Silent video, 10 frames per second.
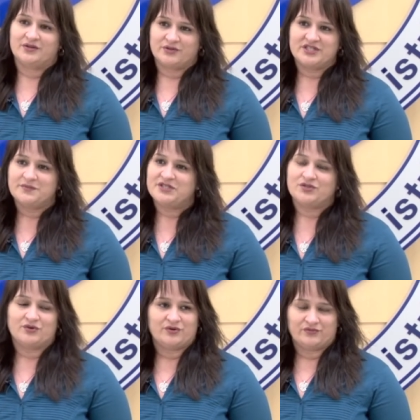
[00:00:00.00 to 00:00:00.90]

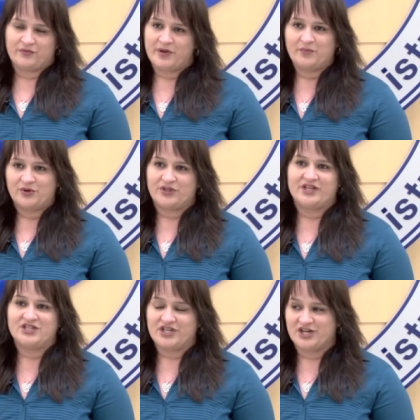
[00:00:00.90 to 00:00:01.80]
Christmas or for my
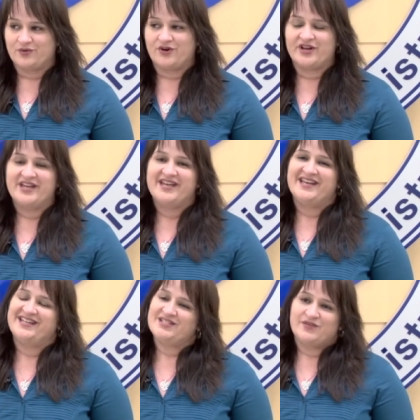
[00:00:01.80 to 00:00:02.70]
birthday in January.
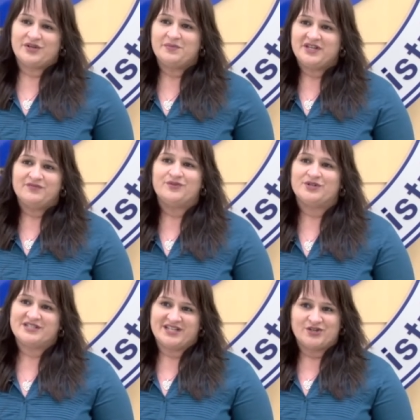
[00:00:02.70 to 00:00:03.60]
And it's very meaningful
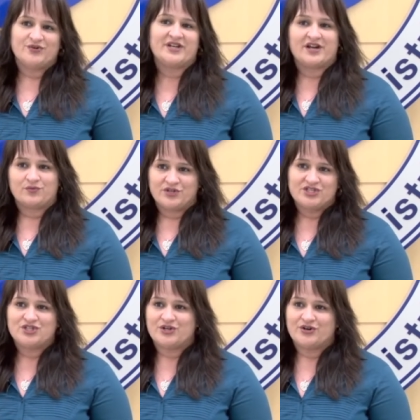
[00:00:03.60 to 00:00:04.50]
because I know that I
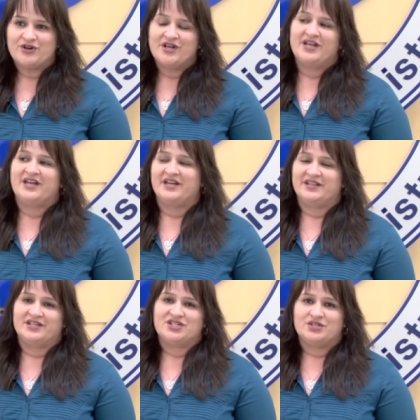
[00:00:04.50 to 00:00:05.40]
reached her
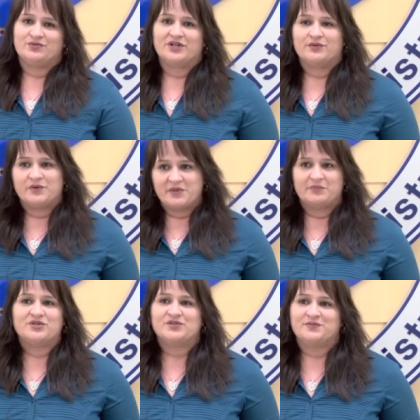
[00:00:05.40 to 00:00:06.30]
and that she really
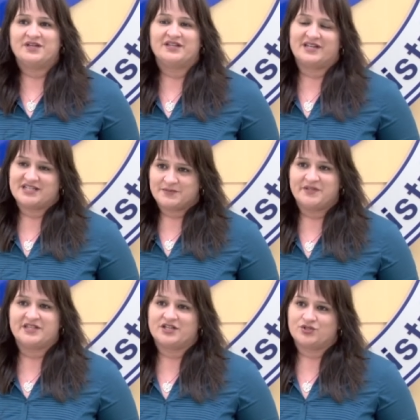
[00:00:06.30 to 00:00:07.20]
remembers me and that I
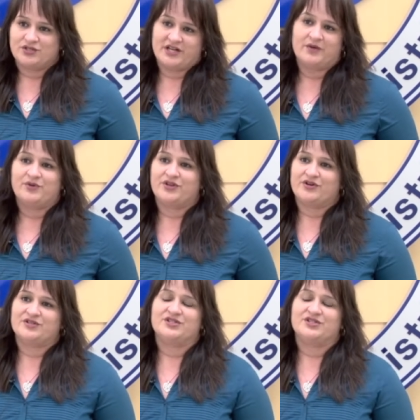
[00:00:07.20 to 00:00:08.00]
spent the extra time with her.